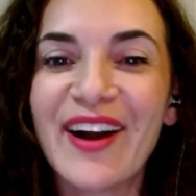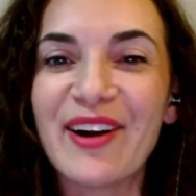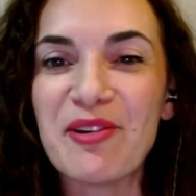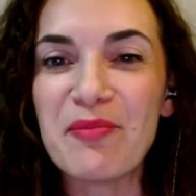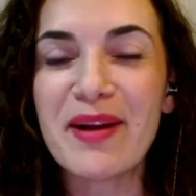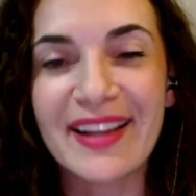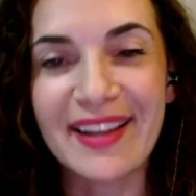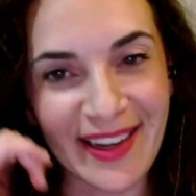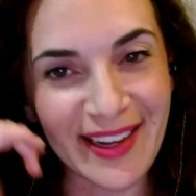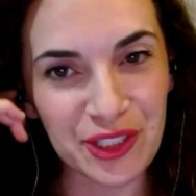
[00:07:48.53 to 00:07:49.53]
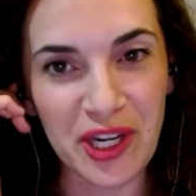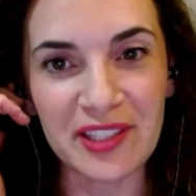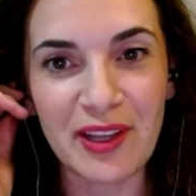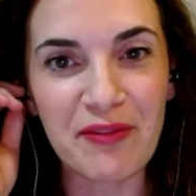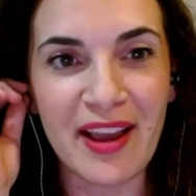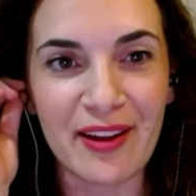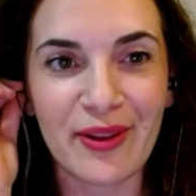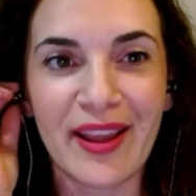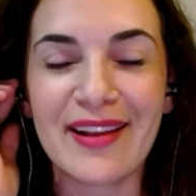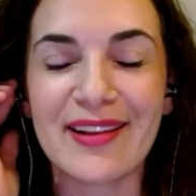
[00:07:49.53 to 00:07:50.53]
Oh my gosh, I love that.
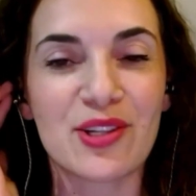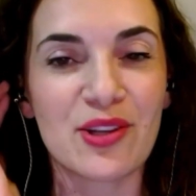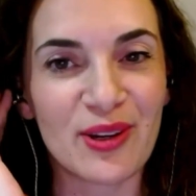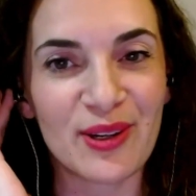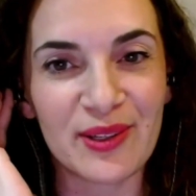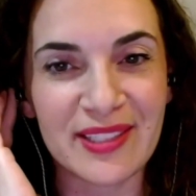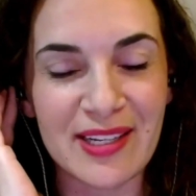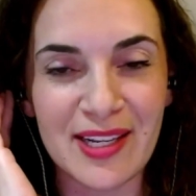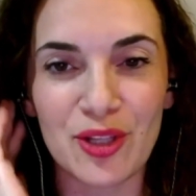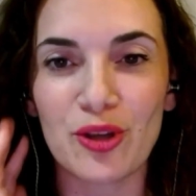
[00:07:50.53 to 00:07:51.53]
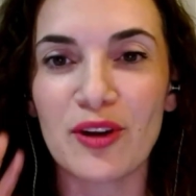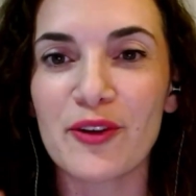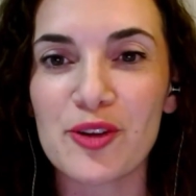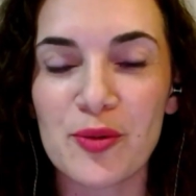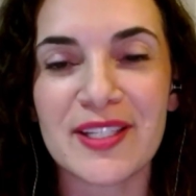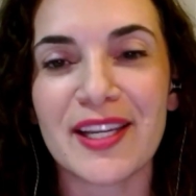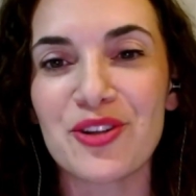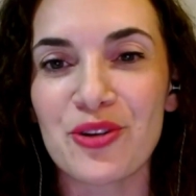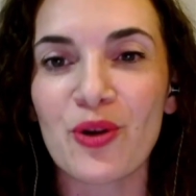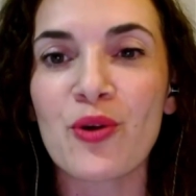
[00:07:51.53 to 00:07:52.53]
Okay, so it sounds like the universe was in
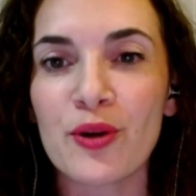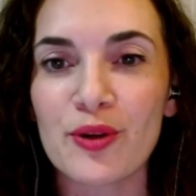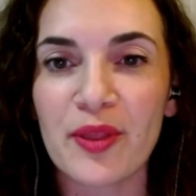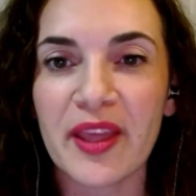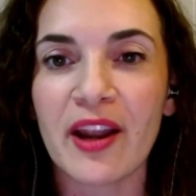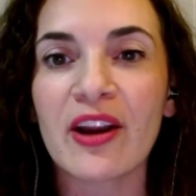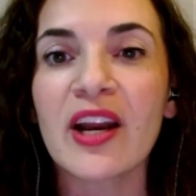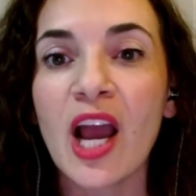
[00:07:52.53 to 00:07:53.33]
your corner there.